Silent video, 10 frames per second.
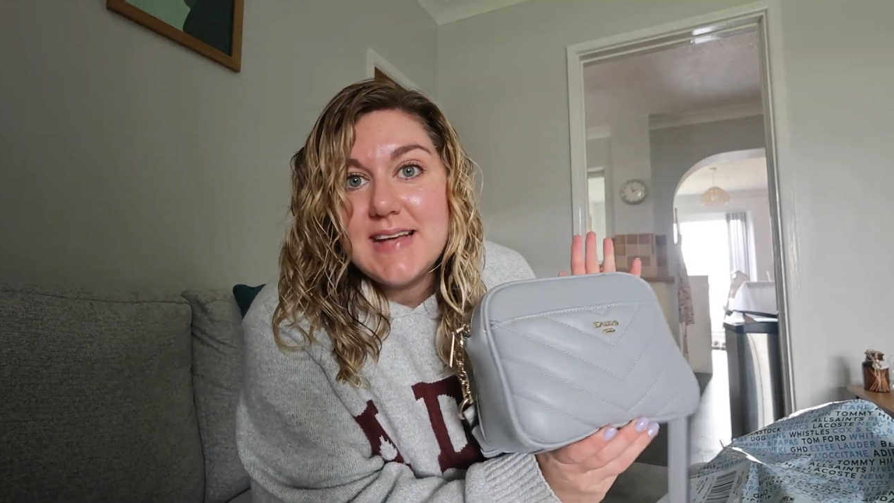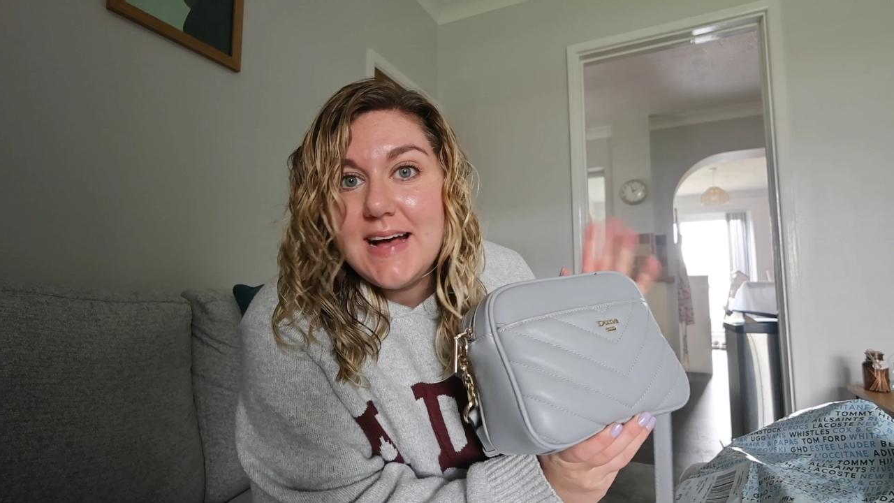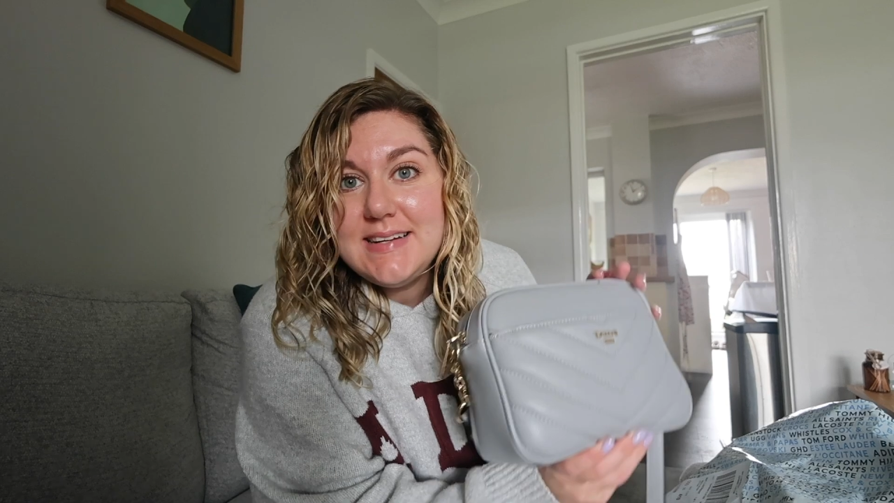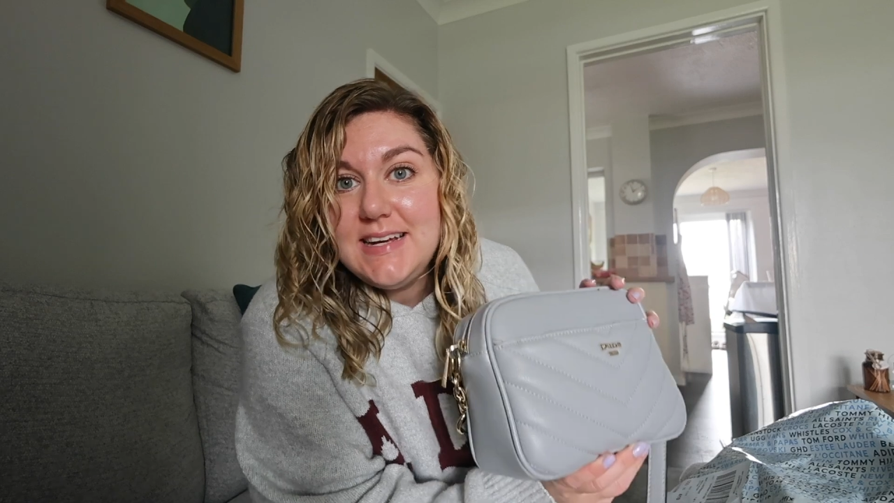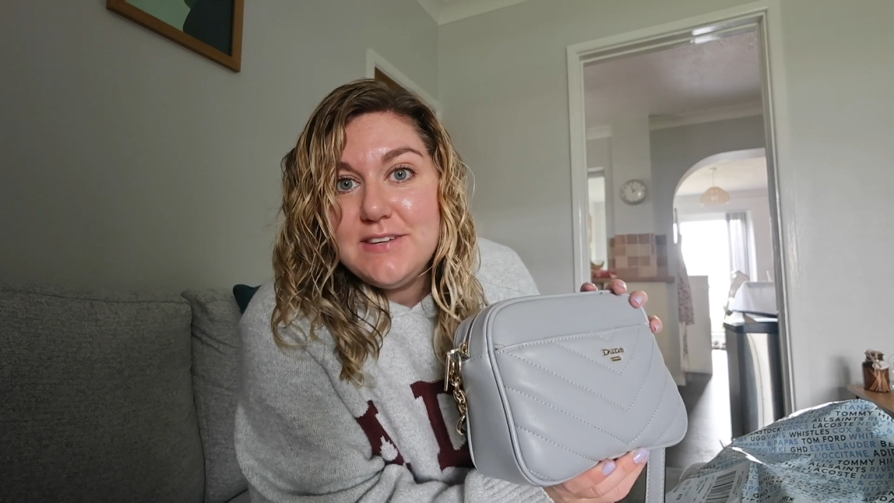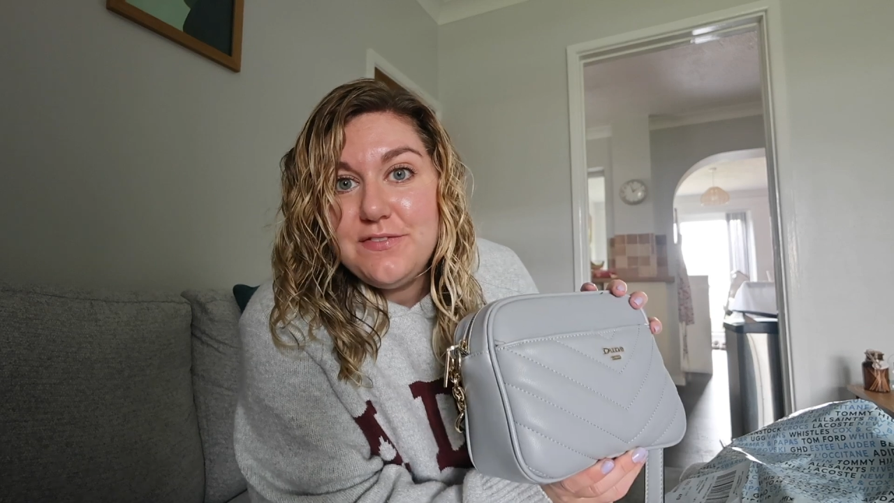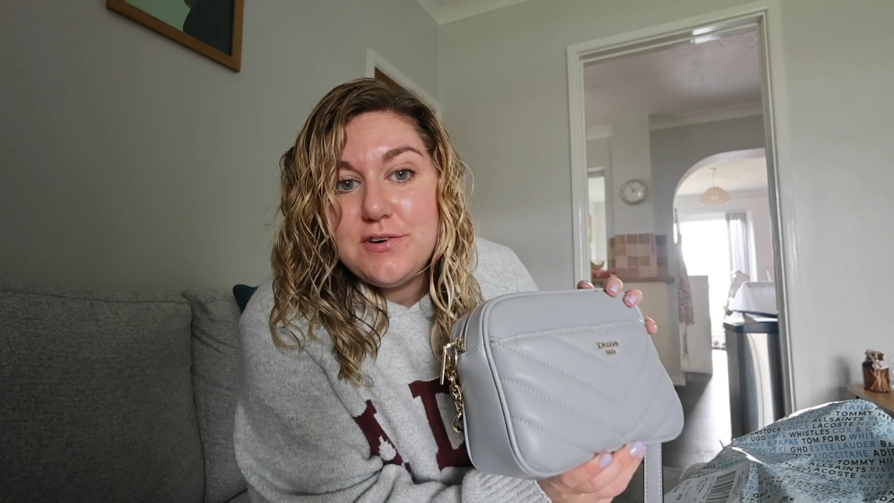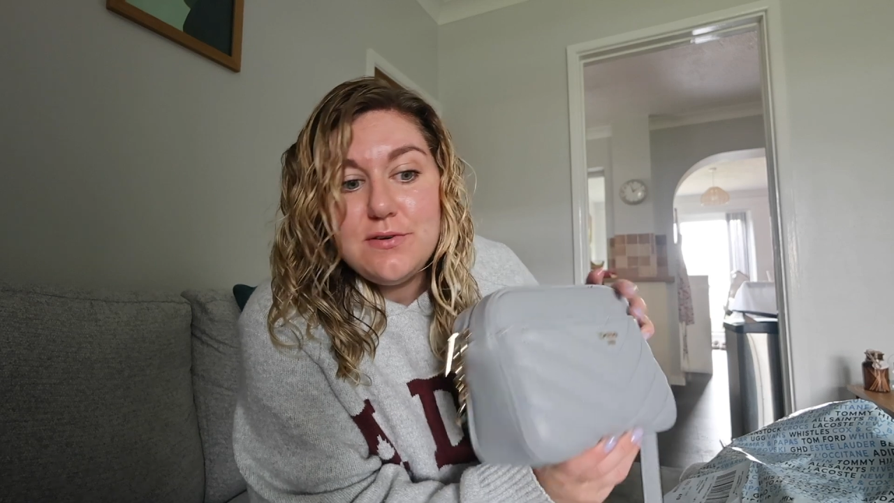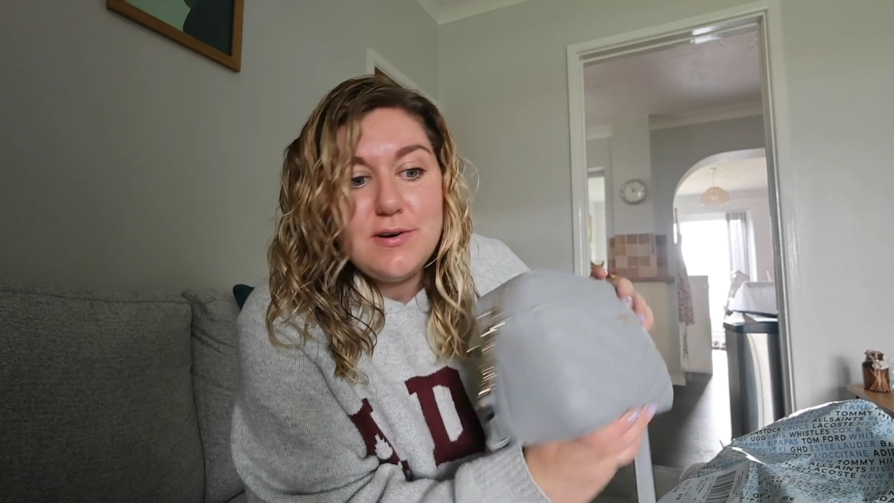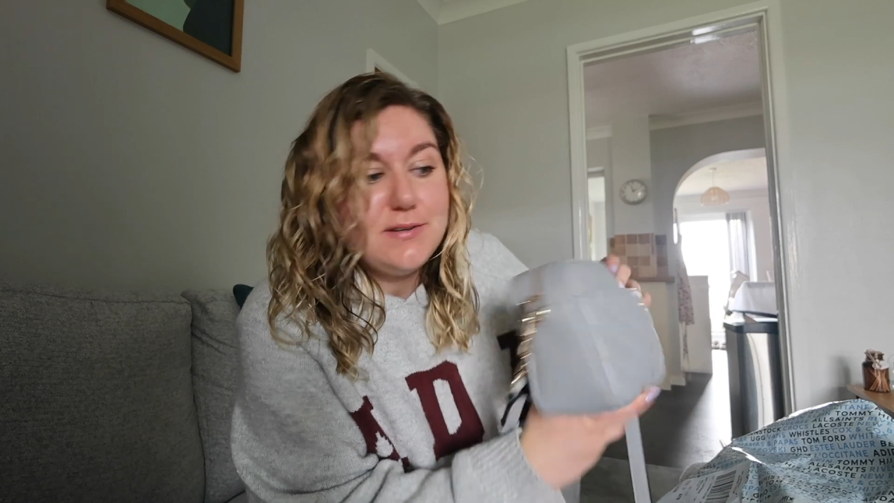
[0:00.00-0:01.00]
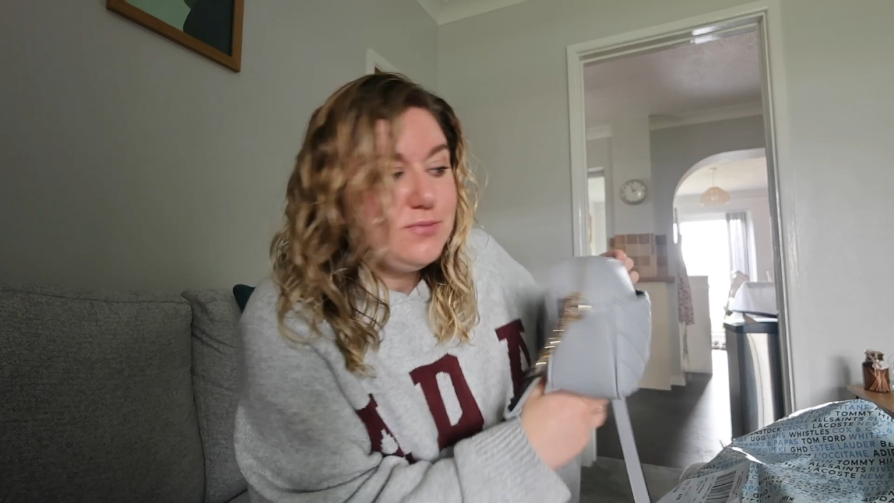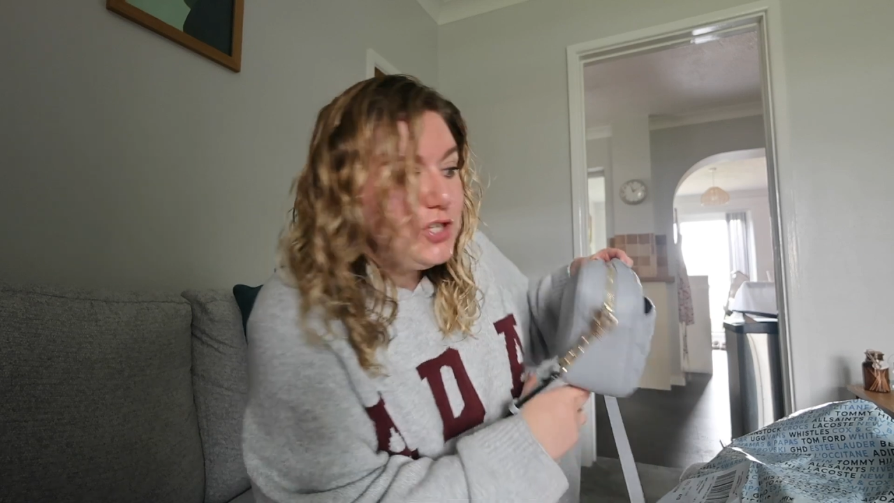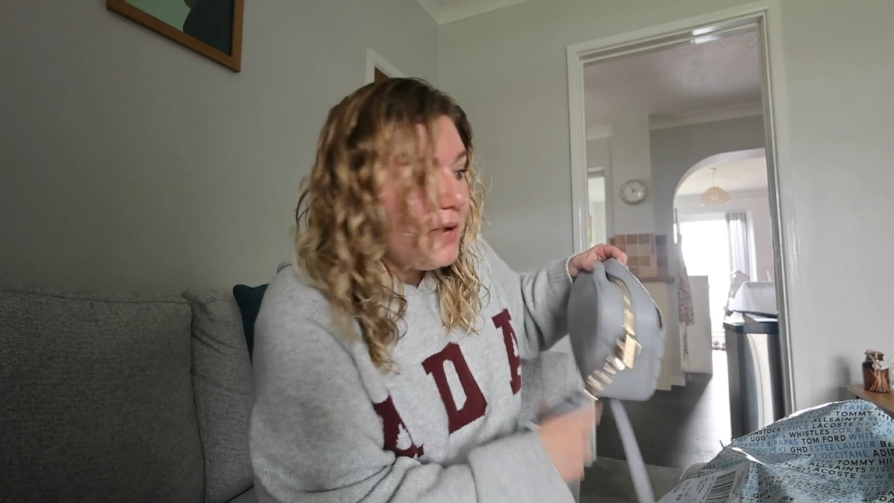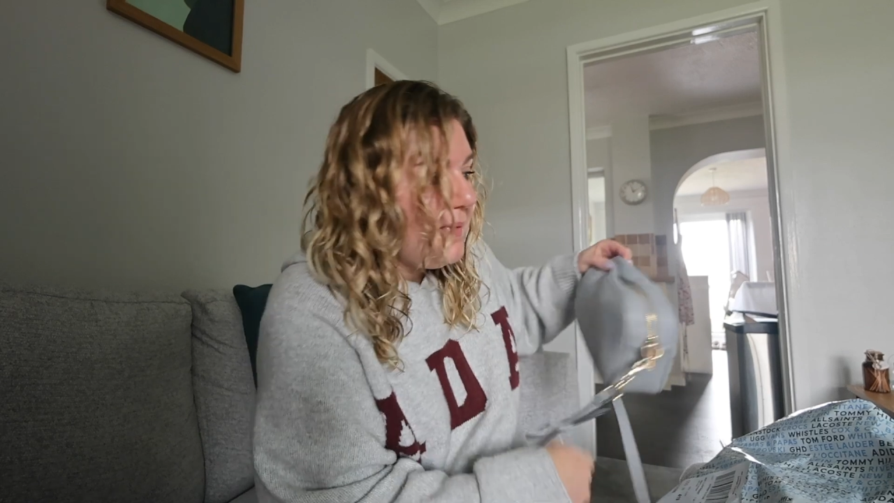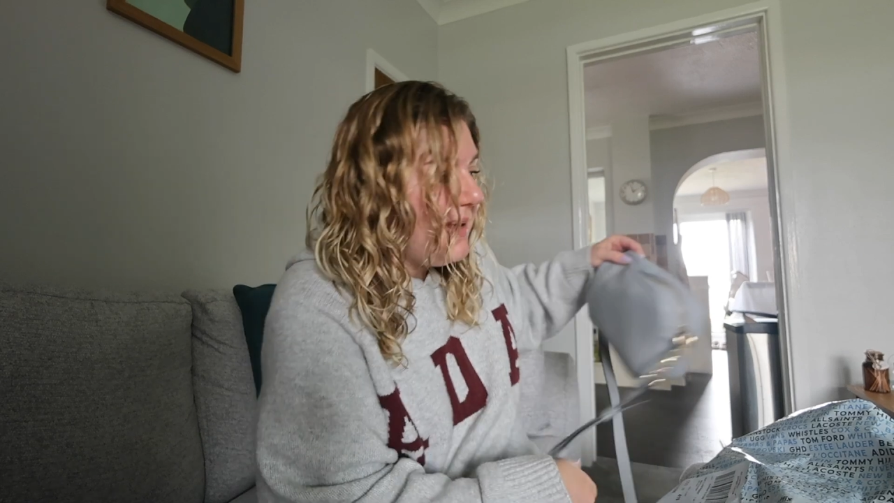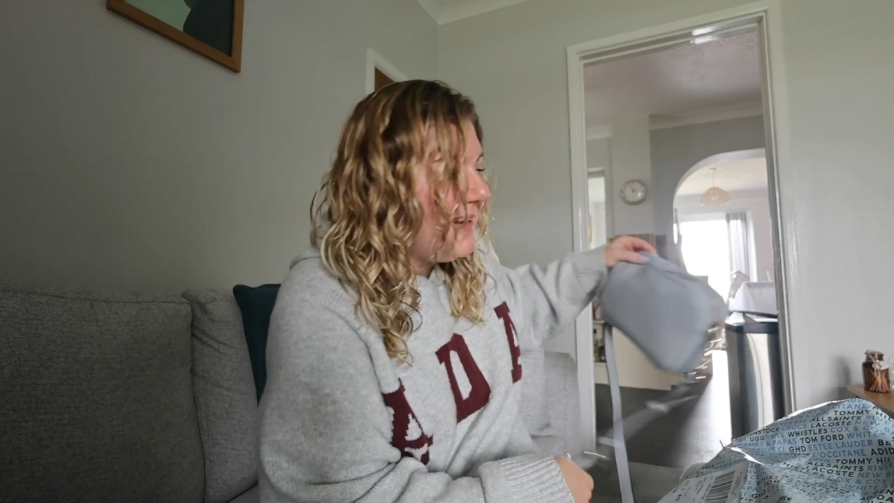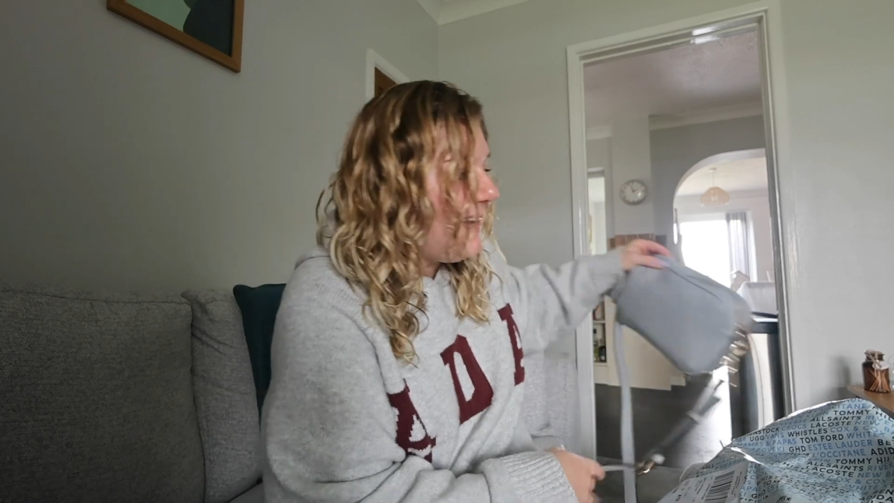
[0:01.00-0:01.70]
I'll need for shopping